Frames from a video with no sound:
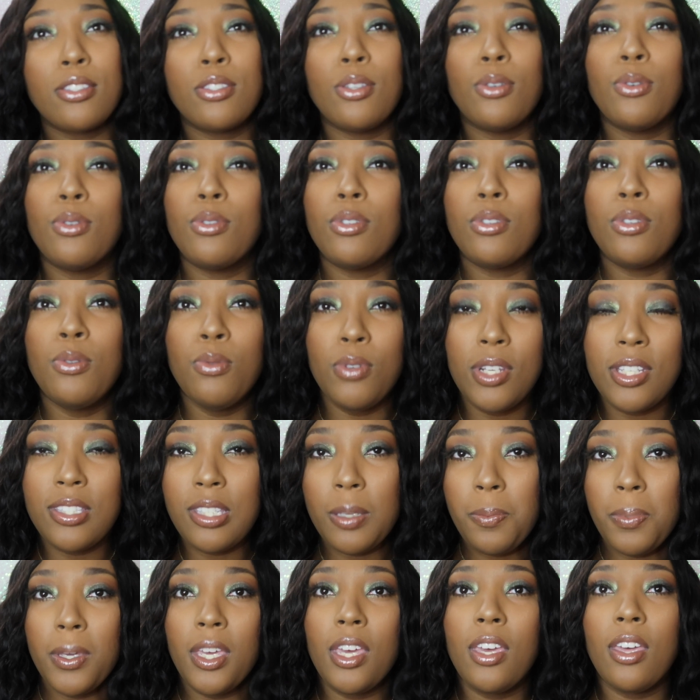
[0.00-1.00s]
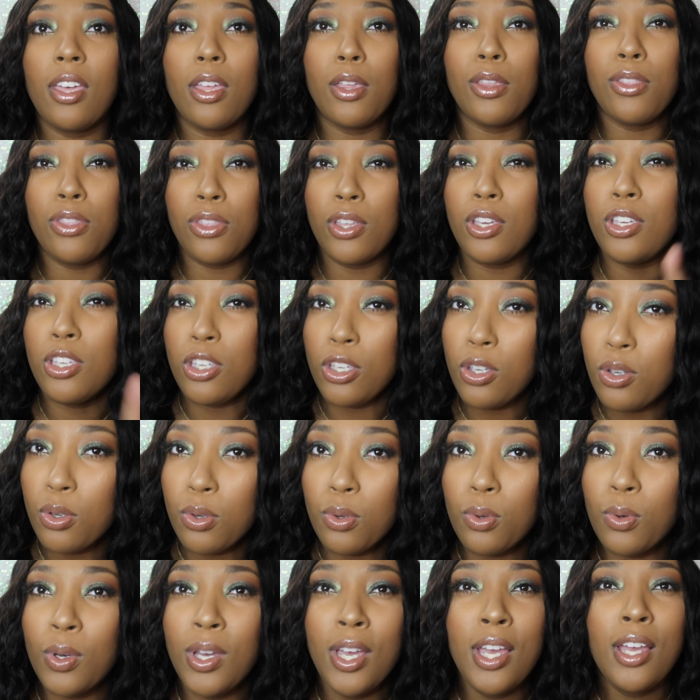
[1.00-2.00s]
so you need to be the
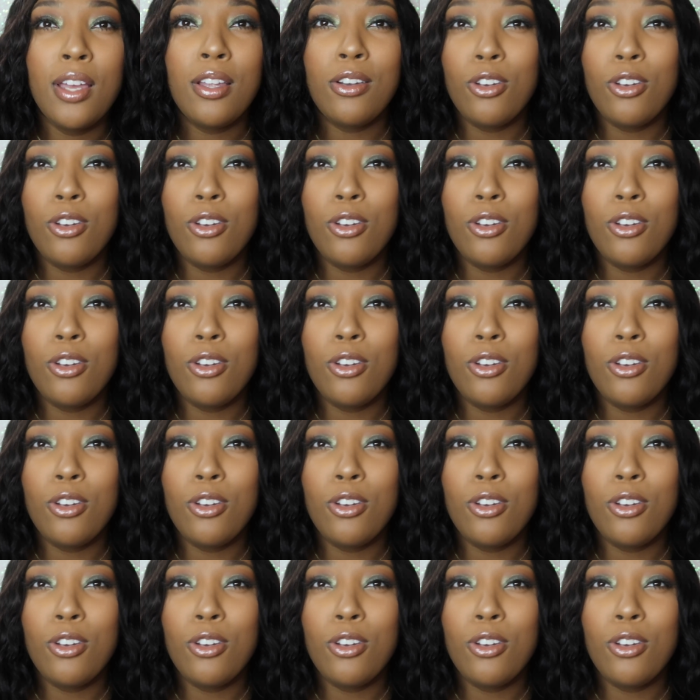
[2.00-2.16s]
you.